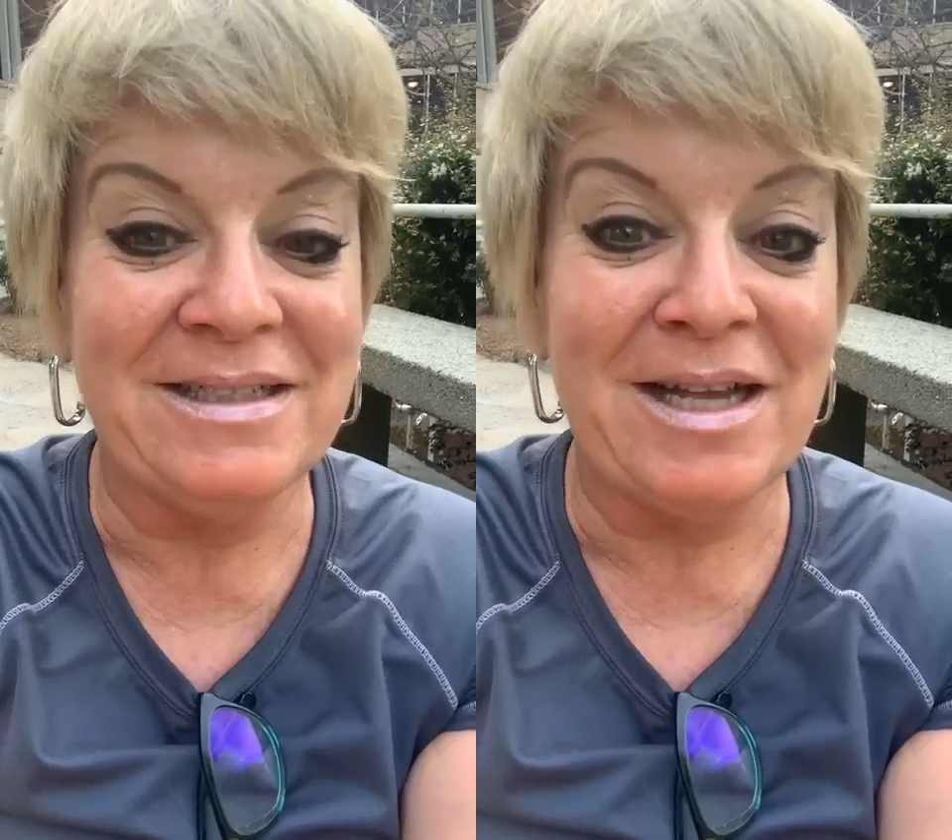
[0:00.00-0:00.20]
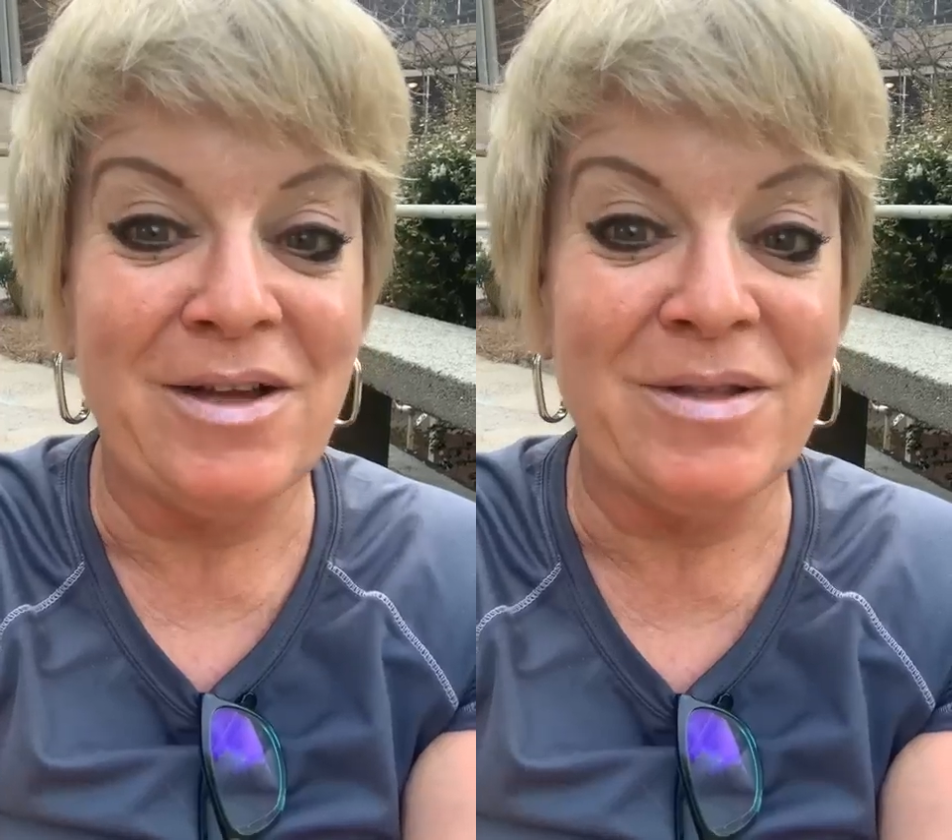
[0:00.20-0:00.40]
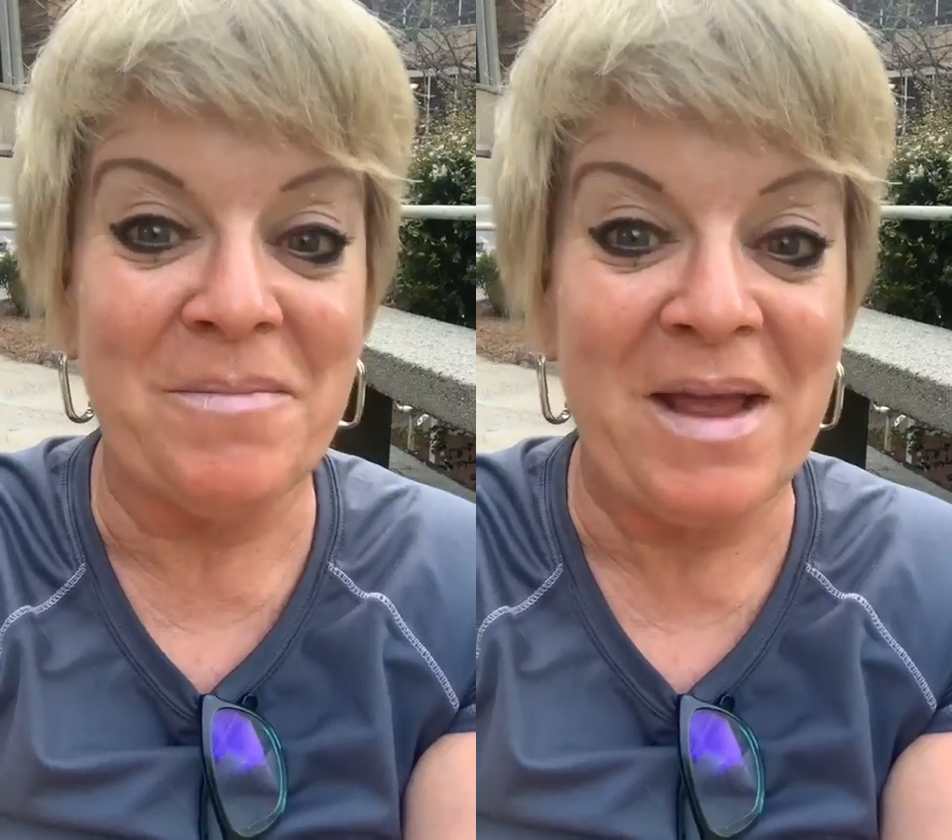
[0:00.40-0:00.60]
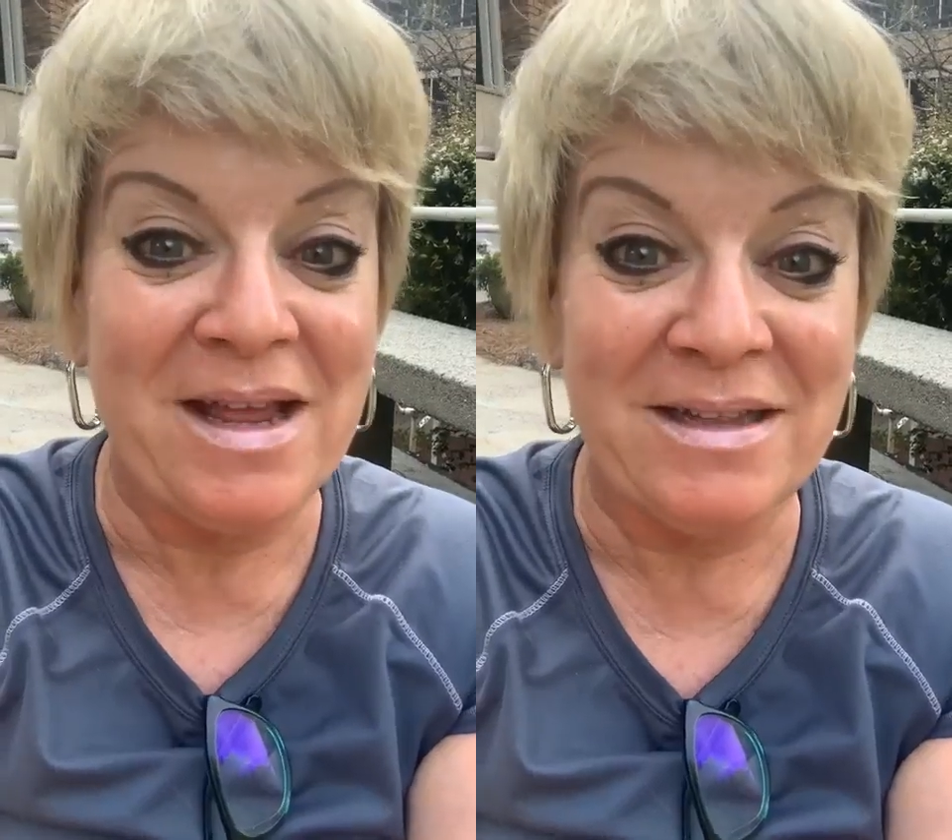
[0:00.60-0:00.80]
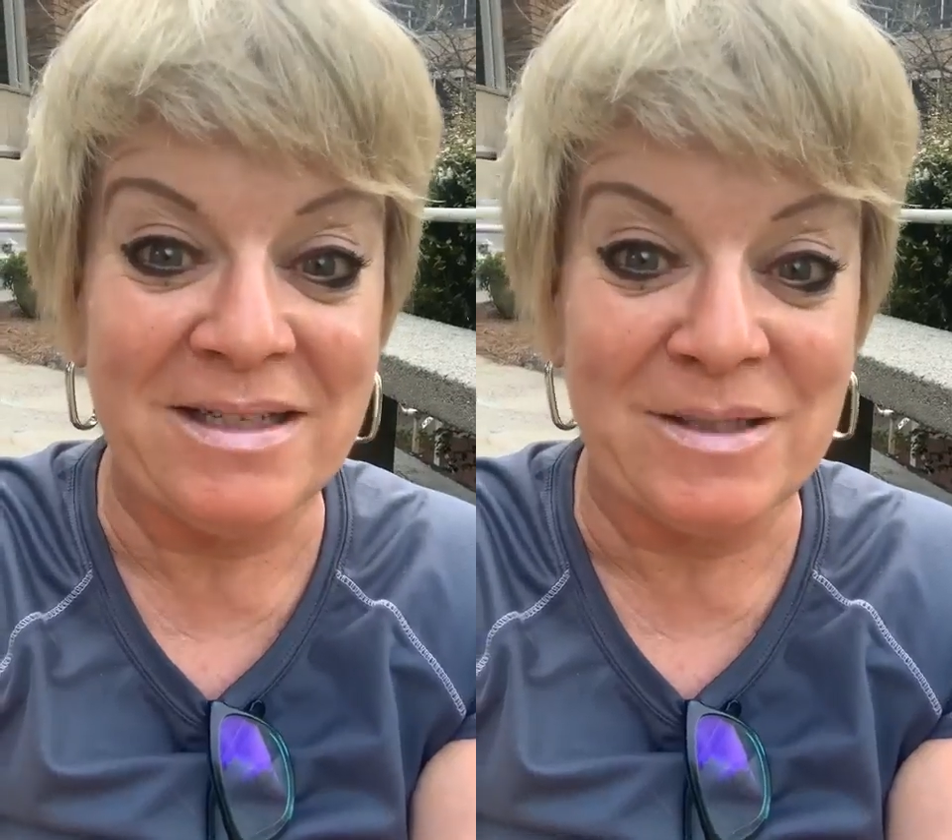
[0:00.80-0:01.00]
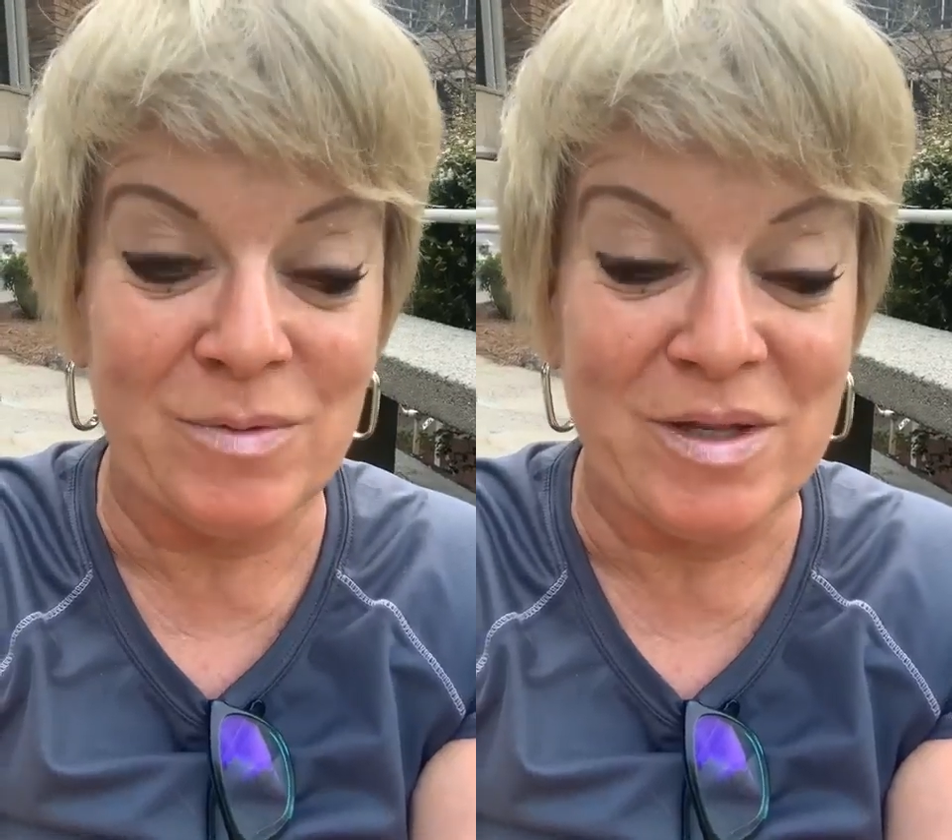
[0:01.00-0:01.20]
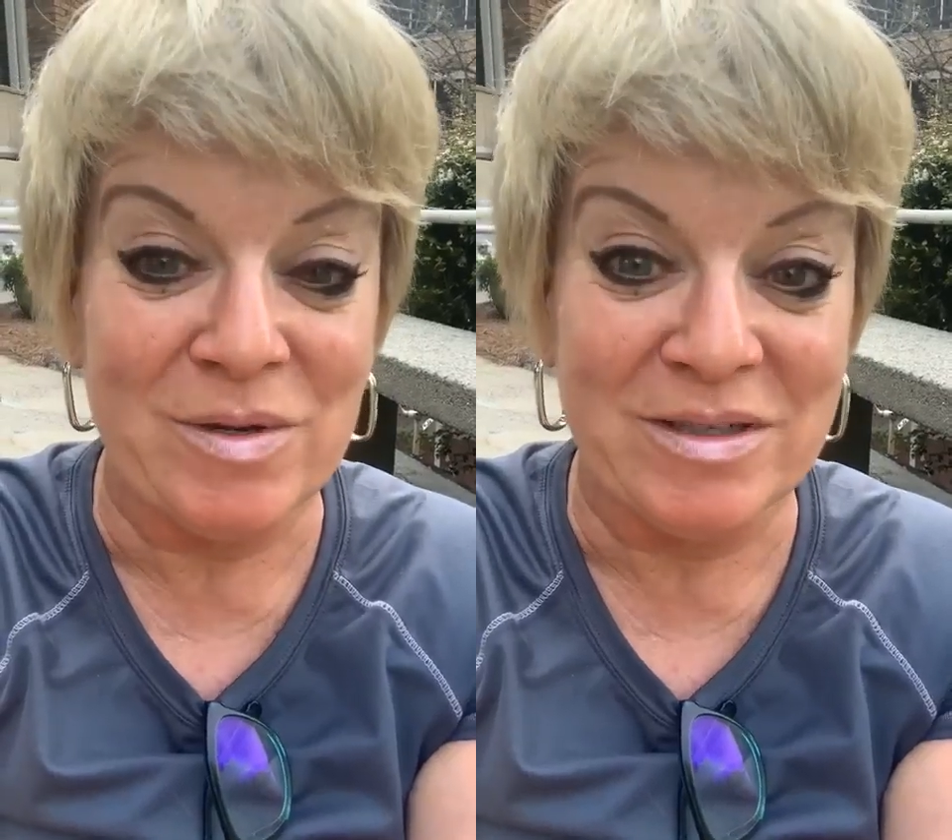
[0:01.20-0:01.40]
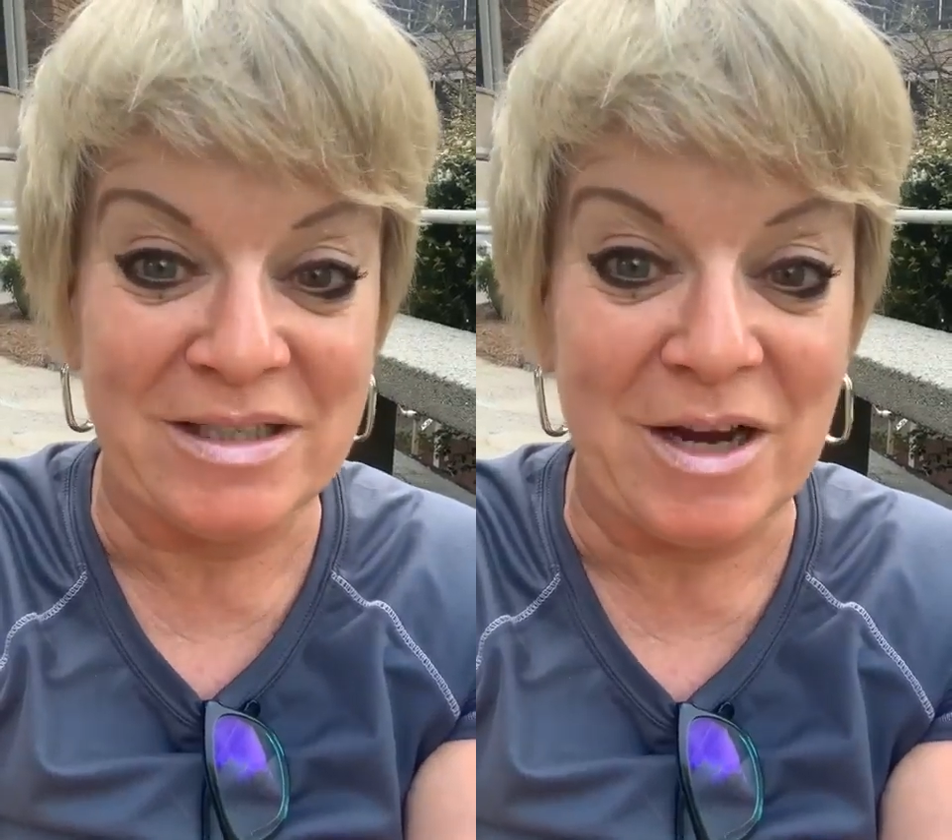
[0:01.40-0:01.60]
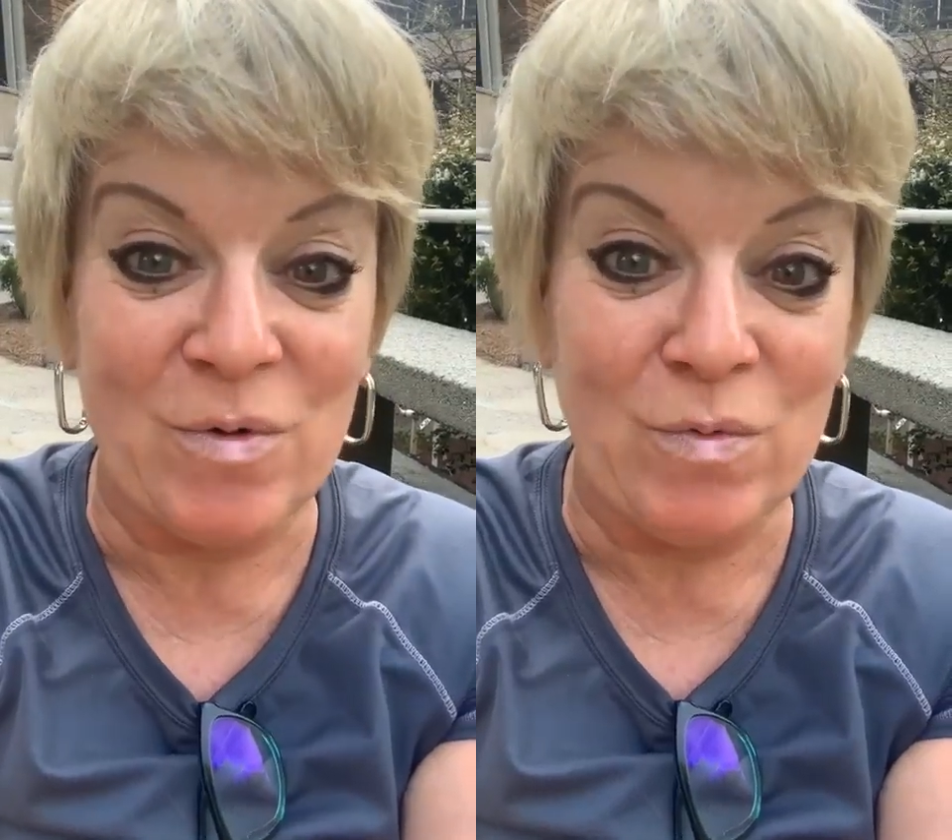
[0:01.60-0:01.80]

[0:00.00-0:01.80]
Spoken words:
And so the man that's with her is like,